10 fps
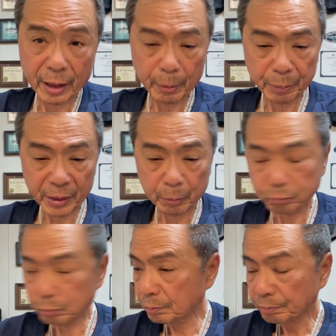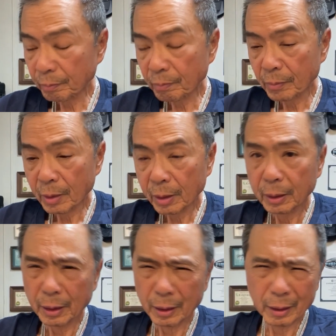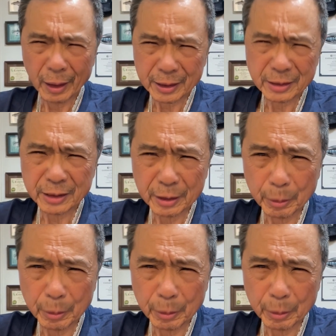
on a big, I could say